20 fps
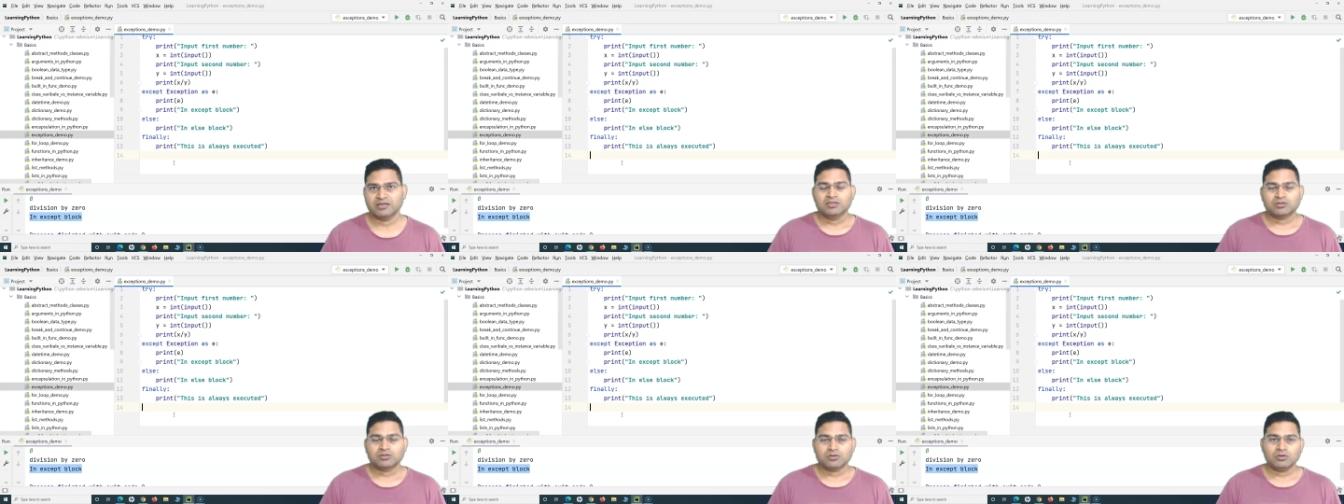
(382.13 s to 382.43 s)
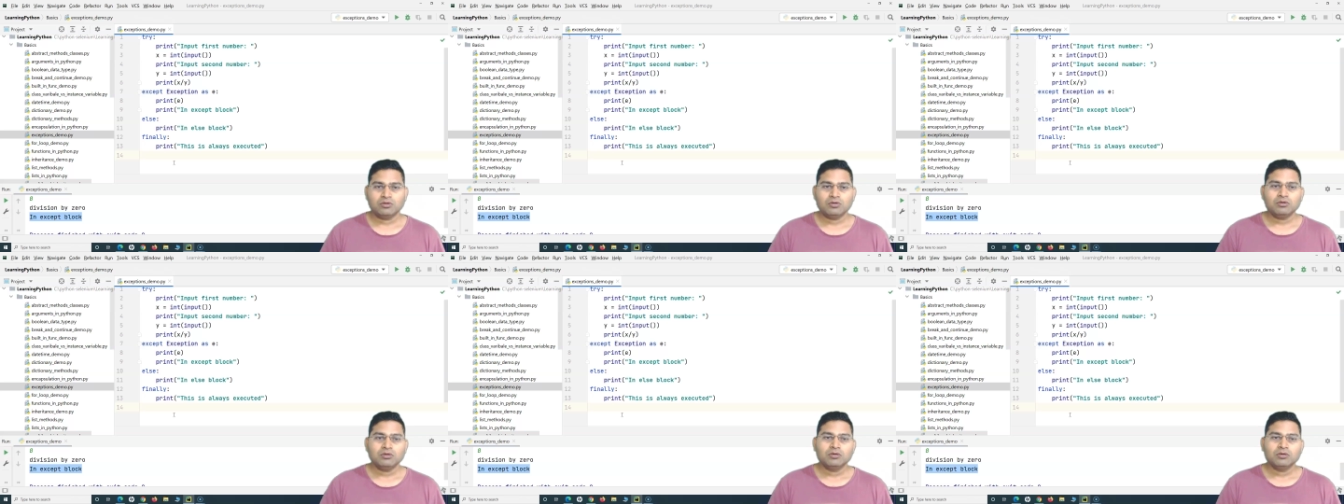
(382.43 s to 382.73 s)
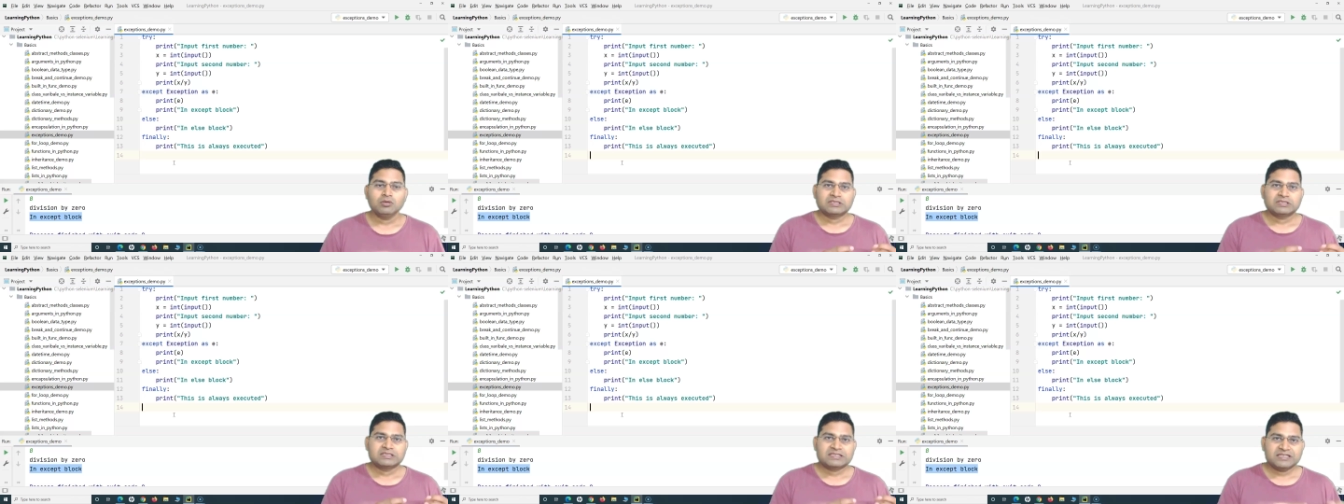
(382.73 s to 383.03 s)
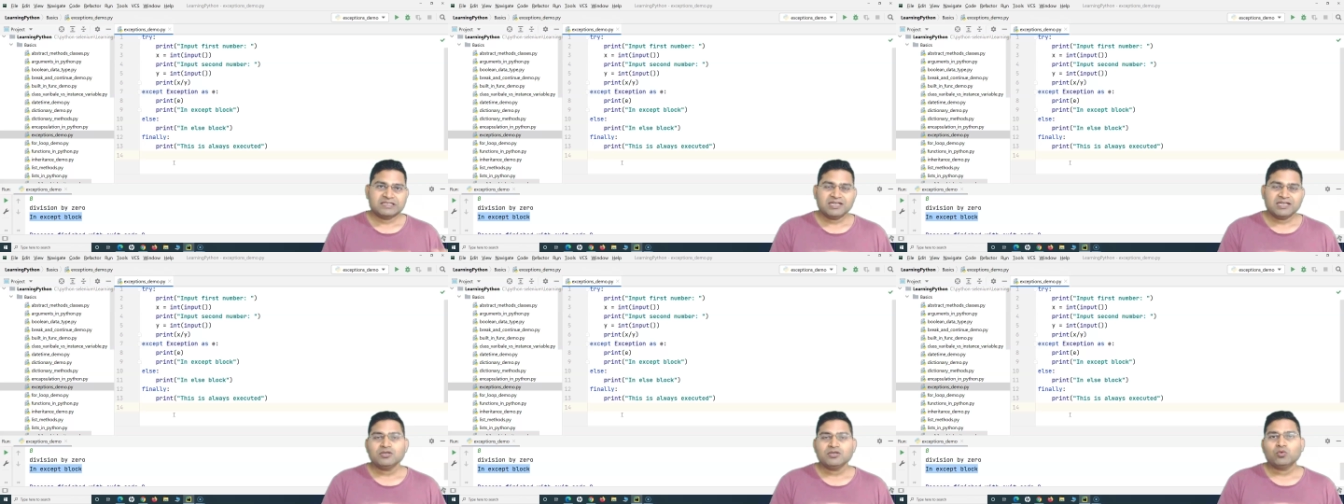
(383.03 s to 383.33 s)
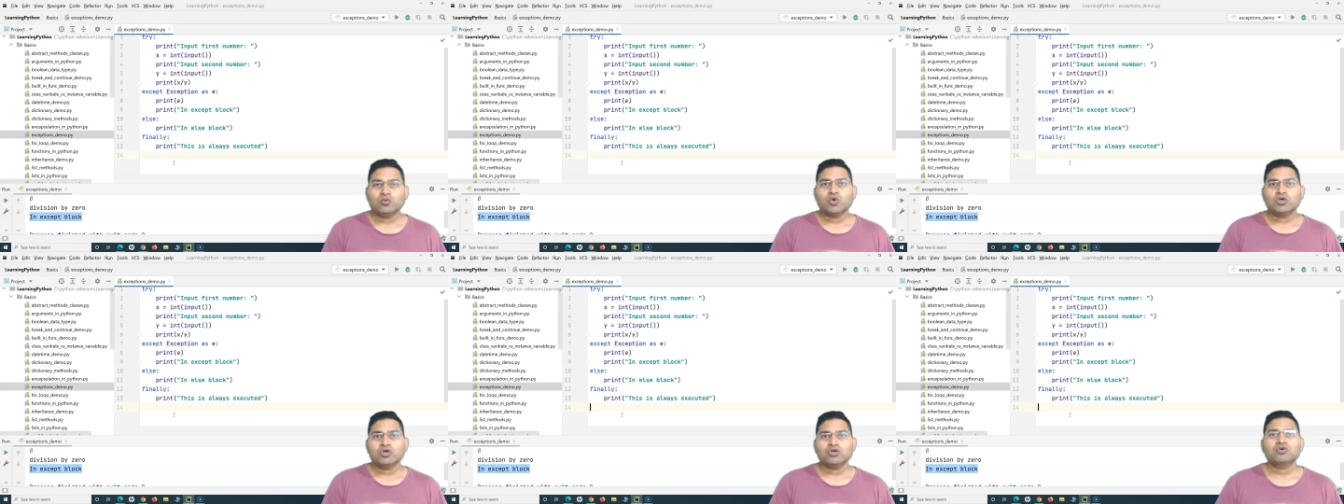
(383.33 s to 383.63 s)
so still you
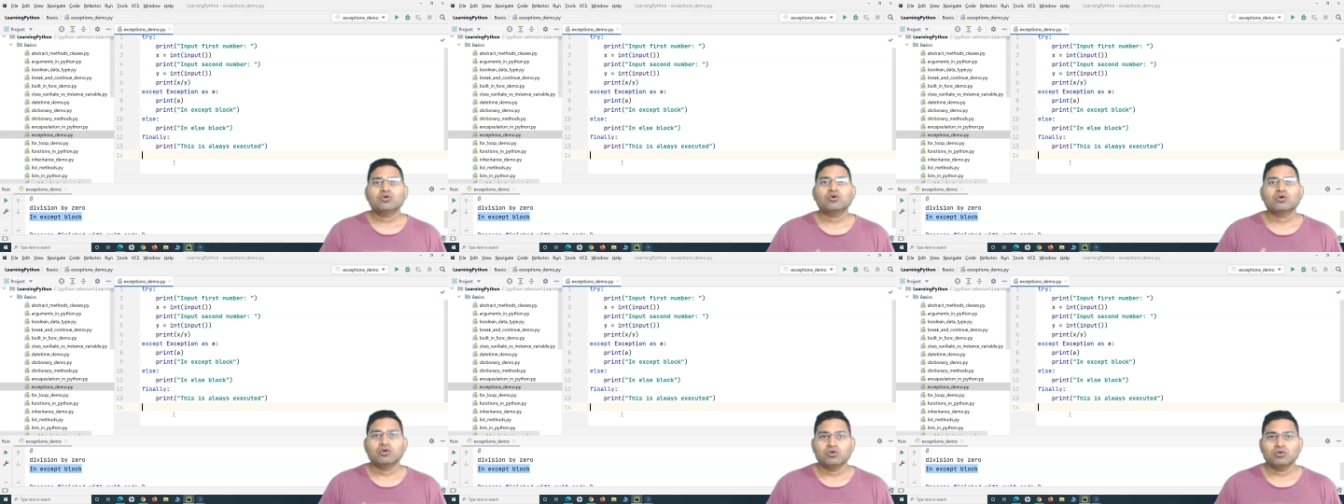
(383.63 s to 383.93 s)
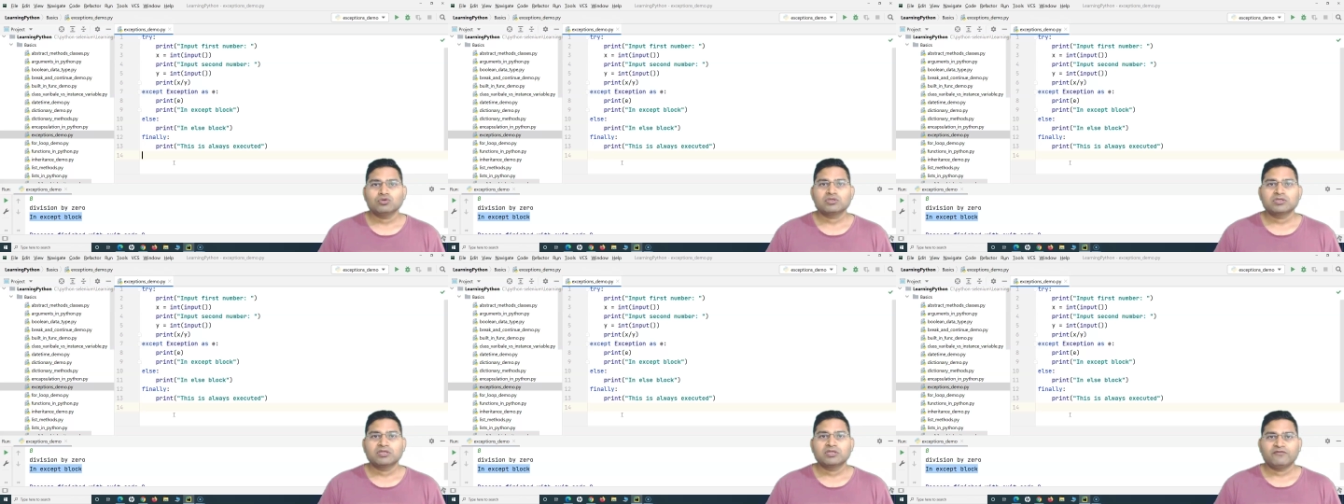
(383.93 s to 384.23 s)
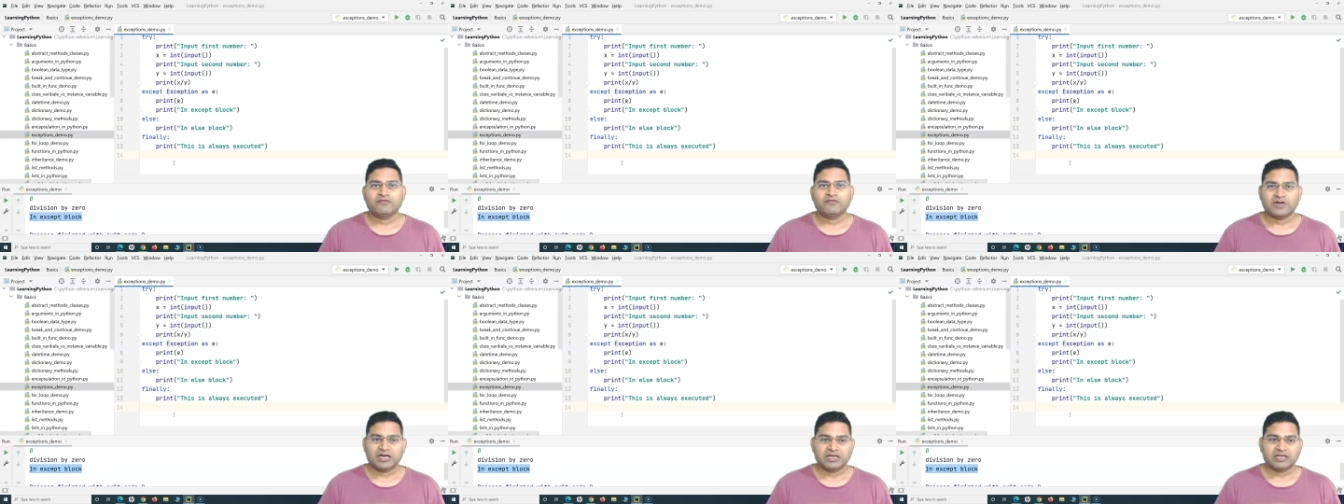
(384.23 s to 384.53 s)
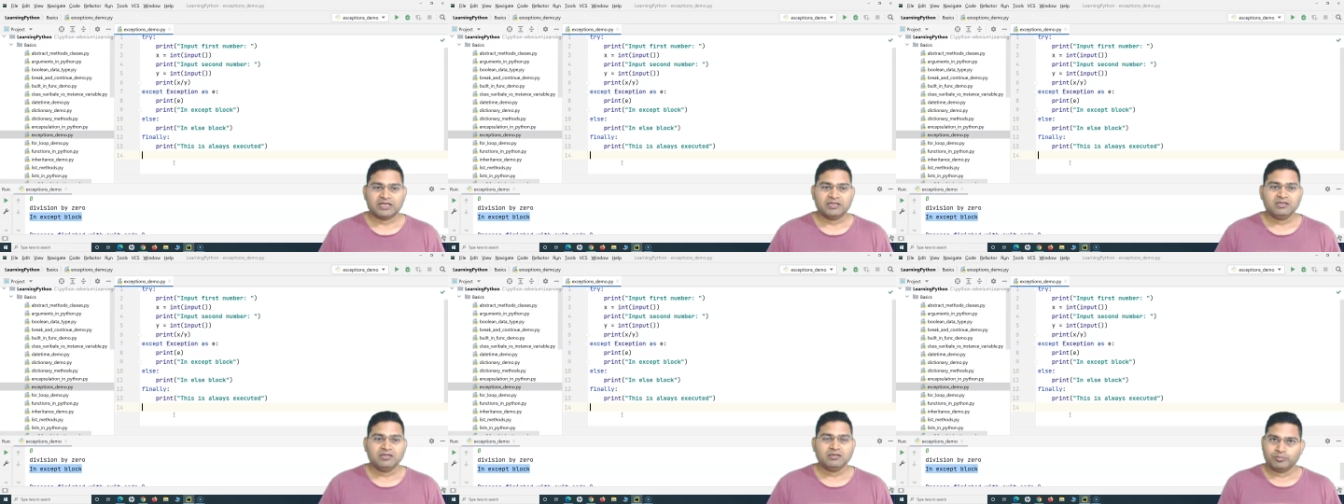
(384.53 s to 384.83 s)
want to close the file